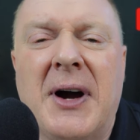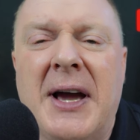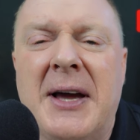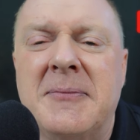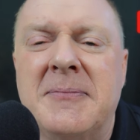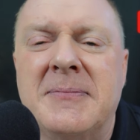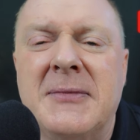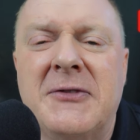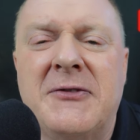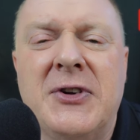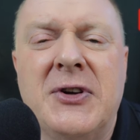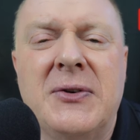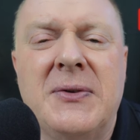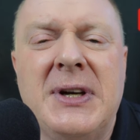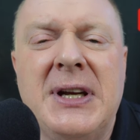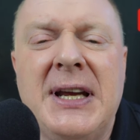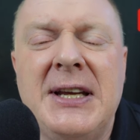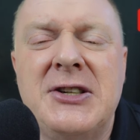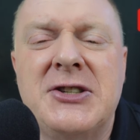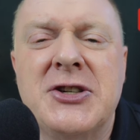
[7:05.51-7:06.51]
And if you
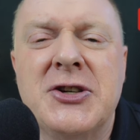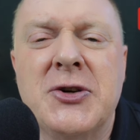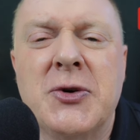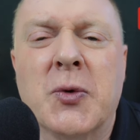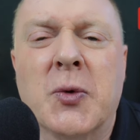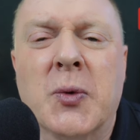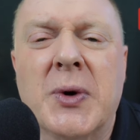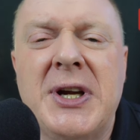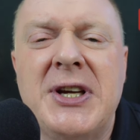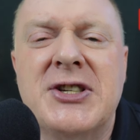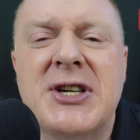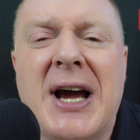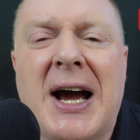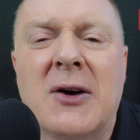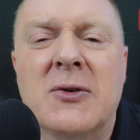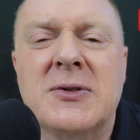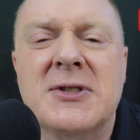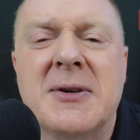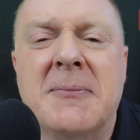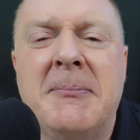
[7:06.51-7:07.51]
need to, reach
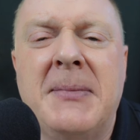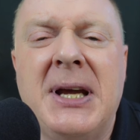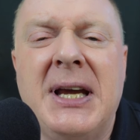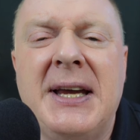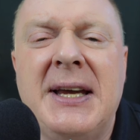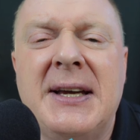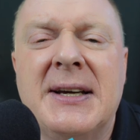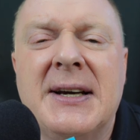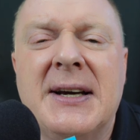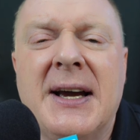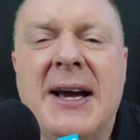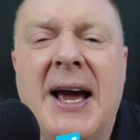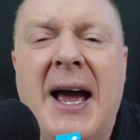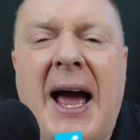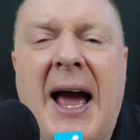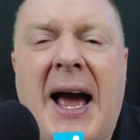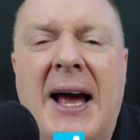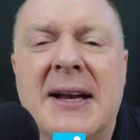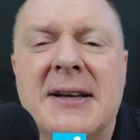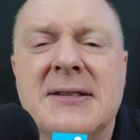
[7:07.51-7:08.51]
out to me
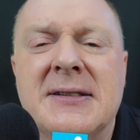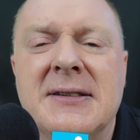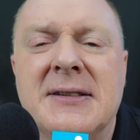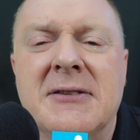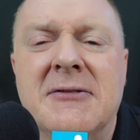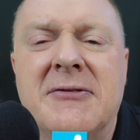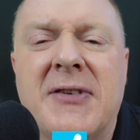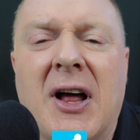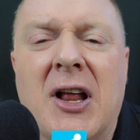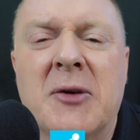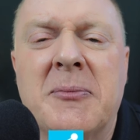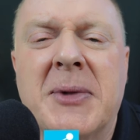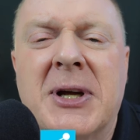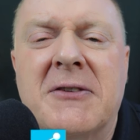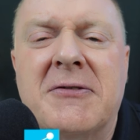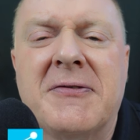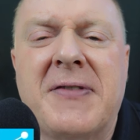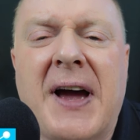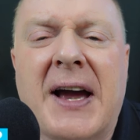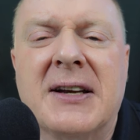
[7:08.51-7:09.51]
at development
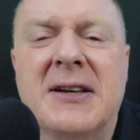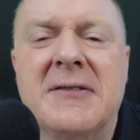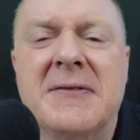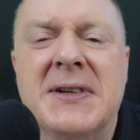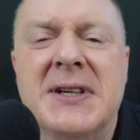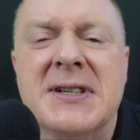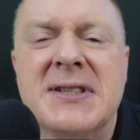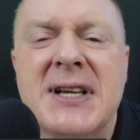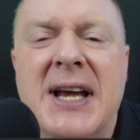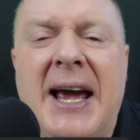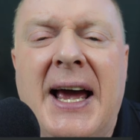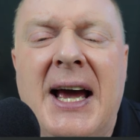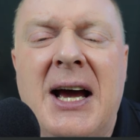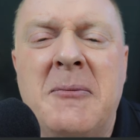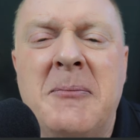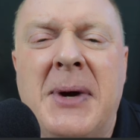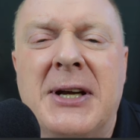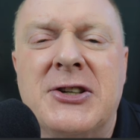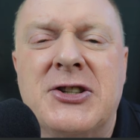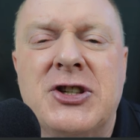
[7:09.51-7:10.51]
effectiveness
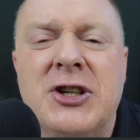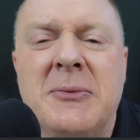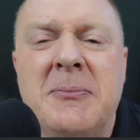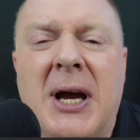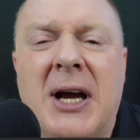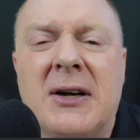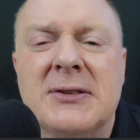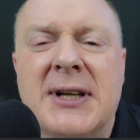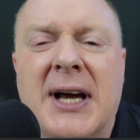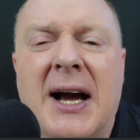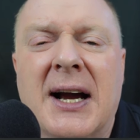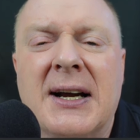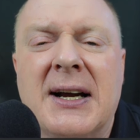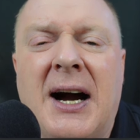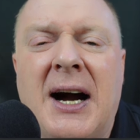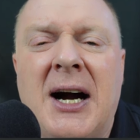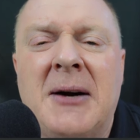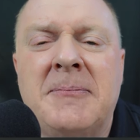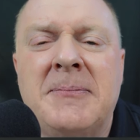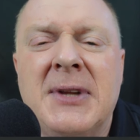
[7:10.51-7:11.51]
m at gmail dot
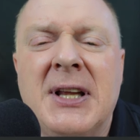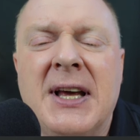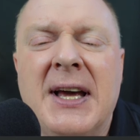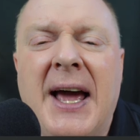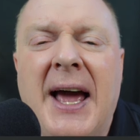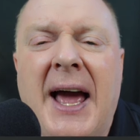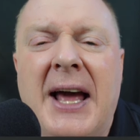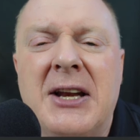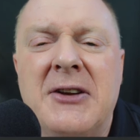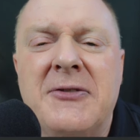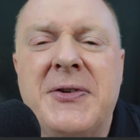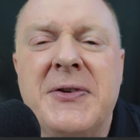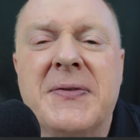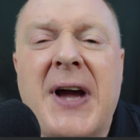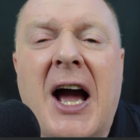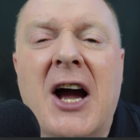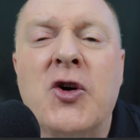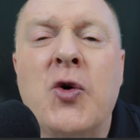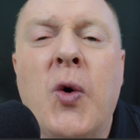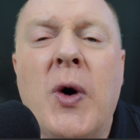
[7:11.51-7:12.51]
com. And if you've
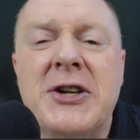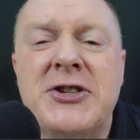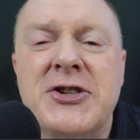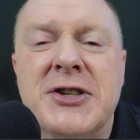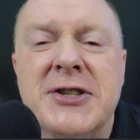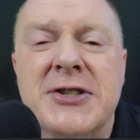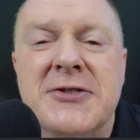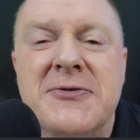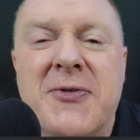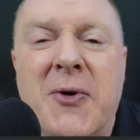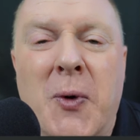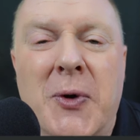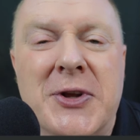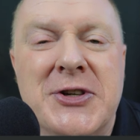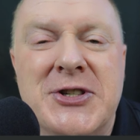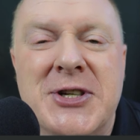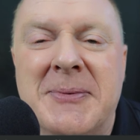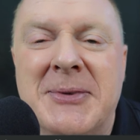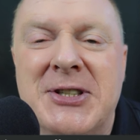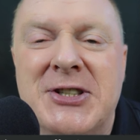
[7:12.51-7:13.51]
got questions for the
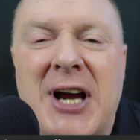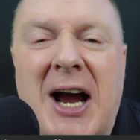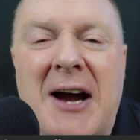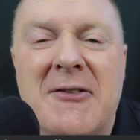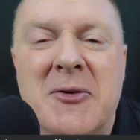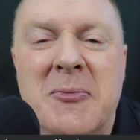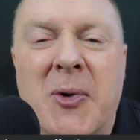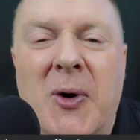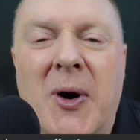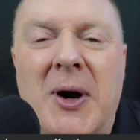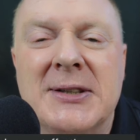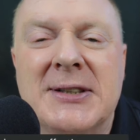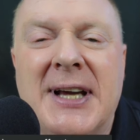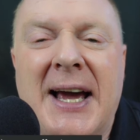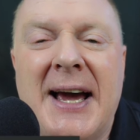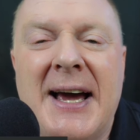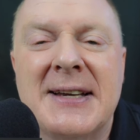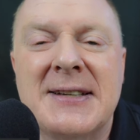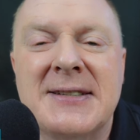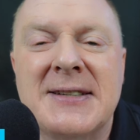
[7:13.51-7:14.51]
Jim and Java
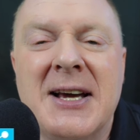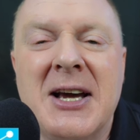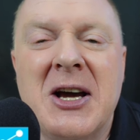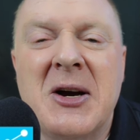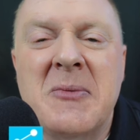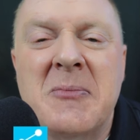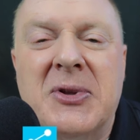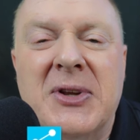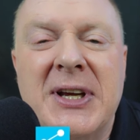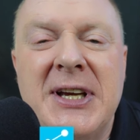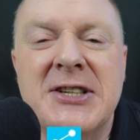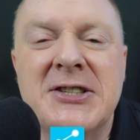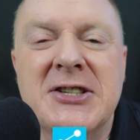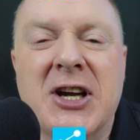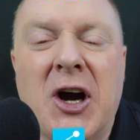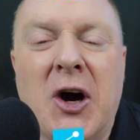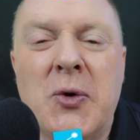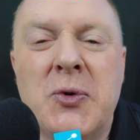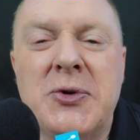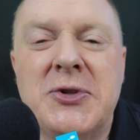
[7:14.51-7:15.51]
broadcast, please
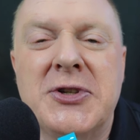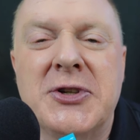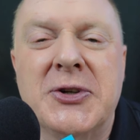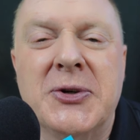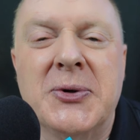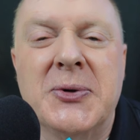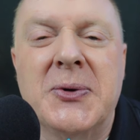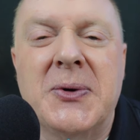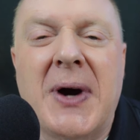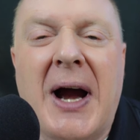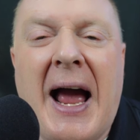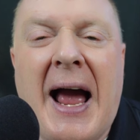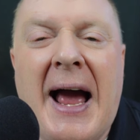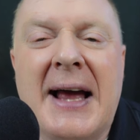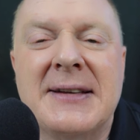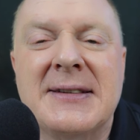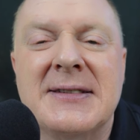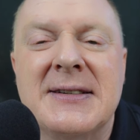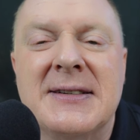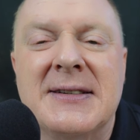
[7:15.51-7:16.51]
go to
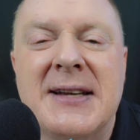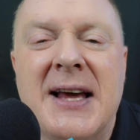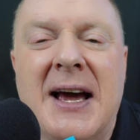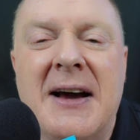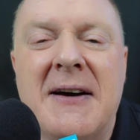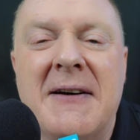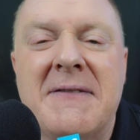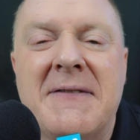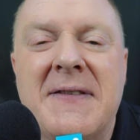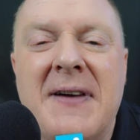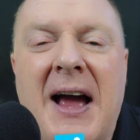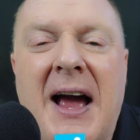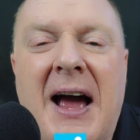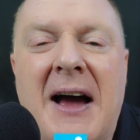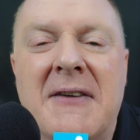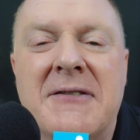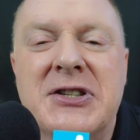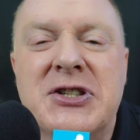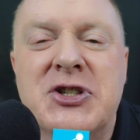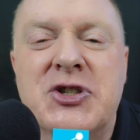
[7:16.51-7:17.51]
at
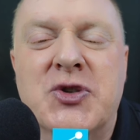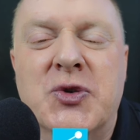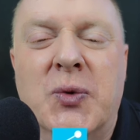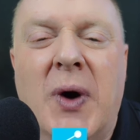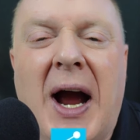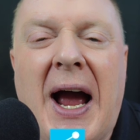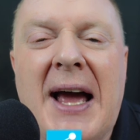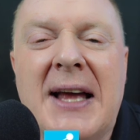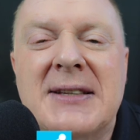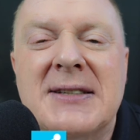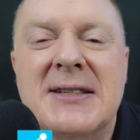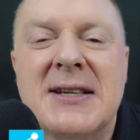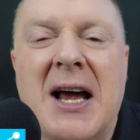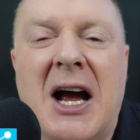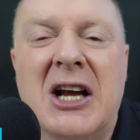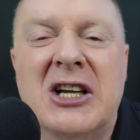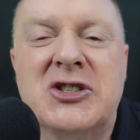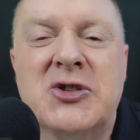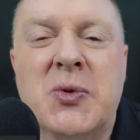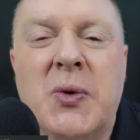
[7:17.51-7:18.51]
devfstrats
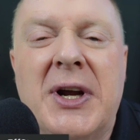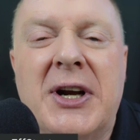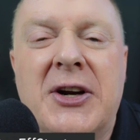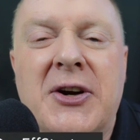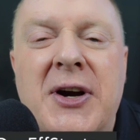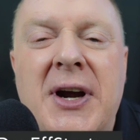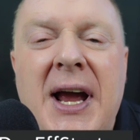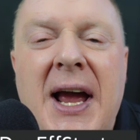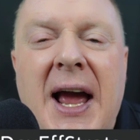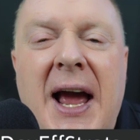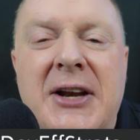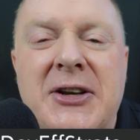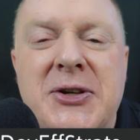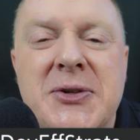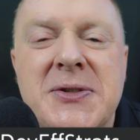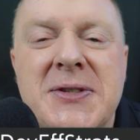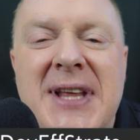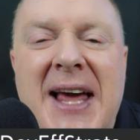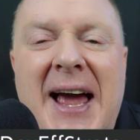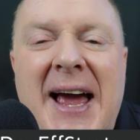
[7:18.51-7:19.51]
on Twitter and
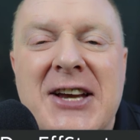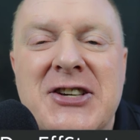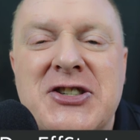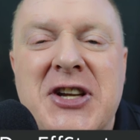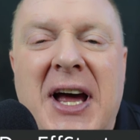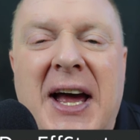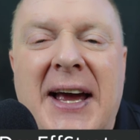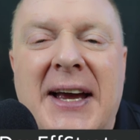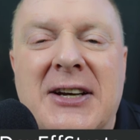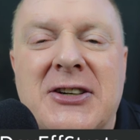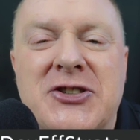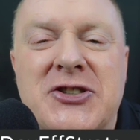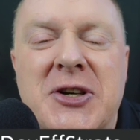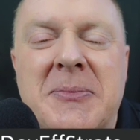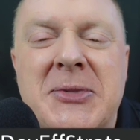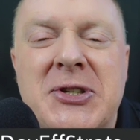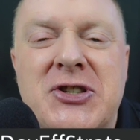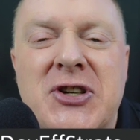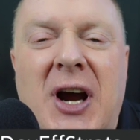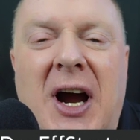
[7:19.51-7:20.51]
use the hashtag
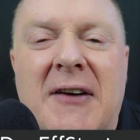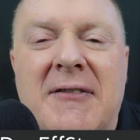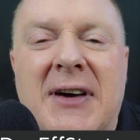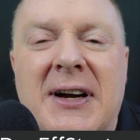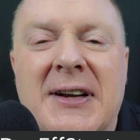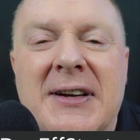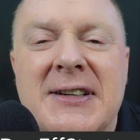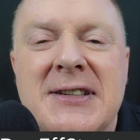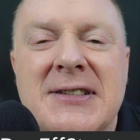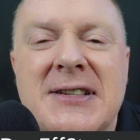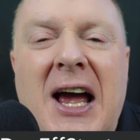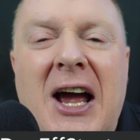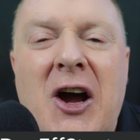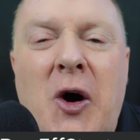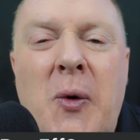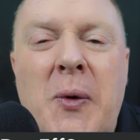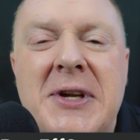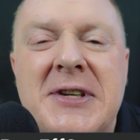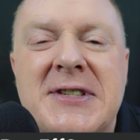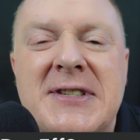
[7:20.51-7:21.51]
Jim and Java. And as I
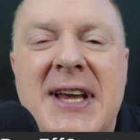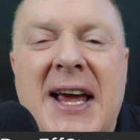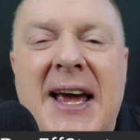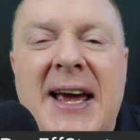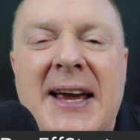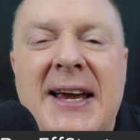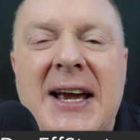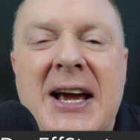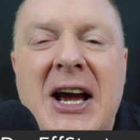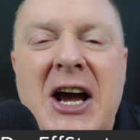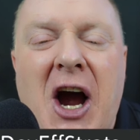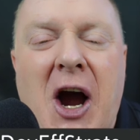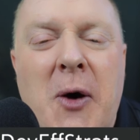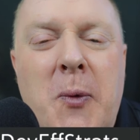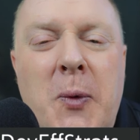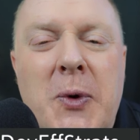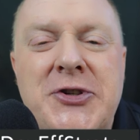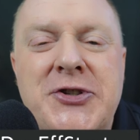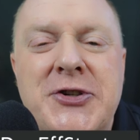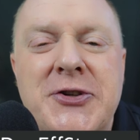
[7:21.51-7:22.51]
always say, I
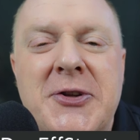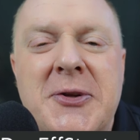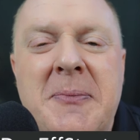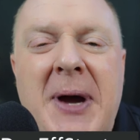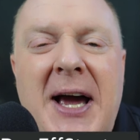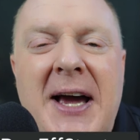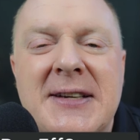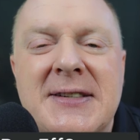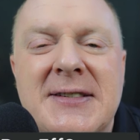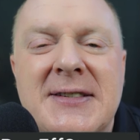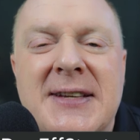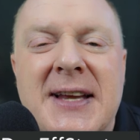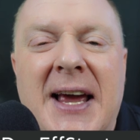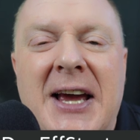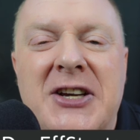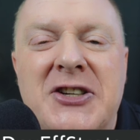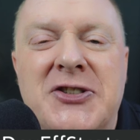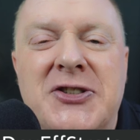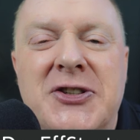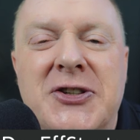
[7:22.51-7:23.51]
wish you the best
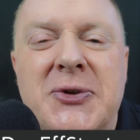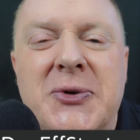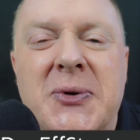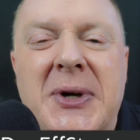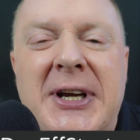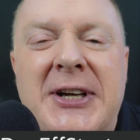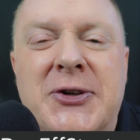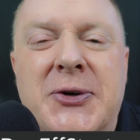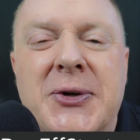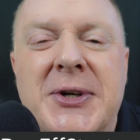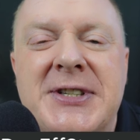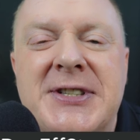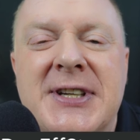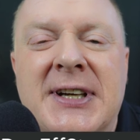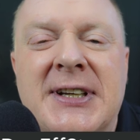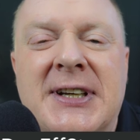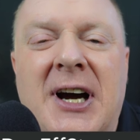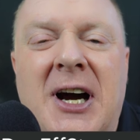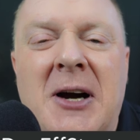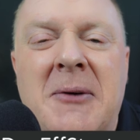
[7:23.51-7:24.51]
as you increase
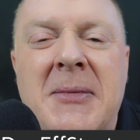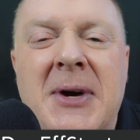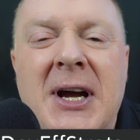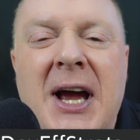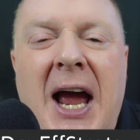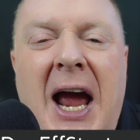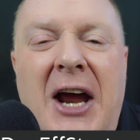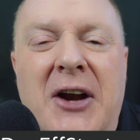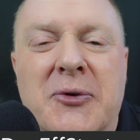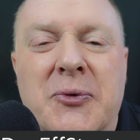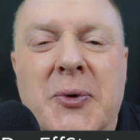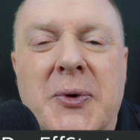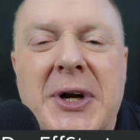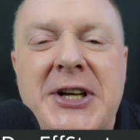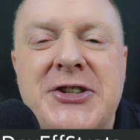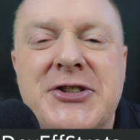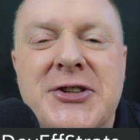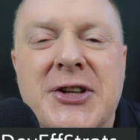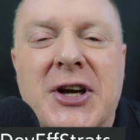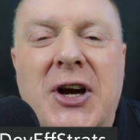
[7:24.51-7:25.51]
income and
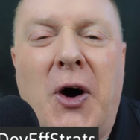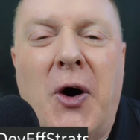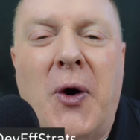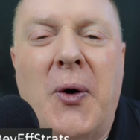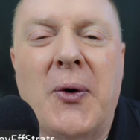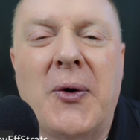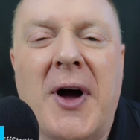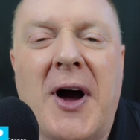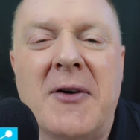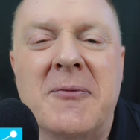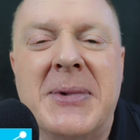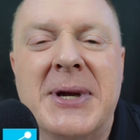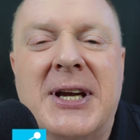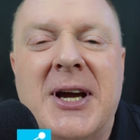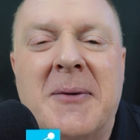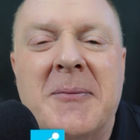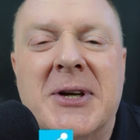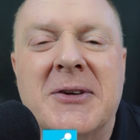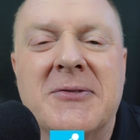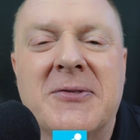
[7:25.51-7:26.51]
reach the goal of
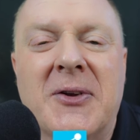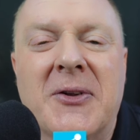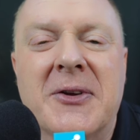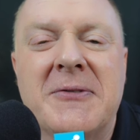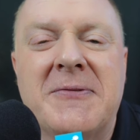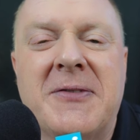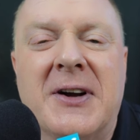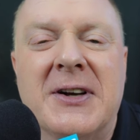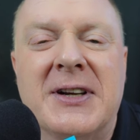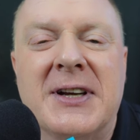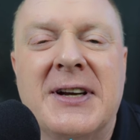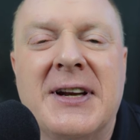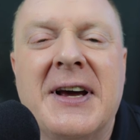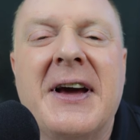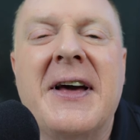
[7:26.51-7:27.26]
becoming fully funded.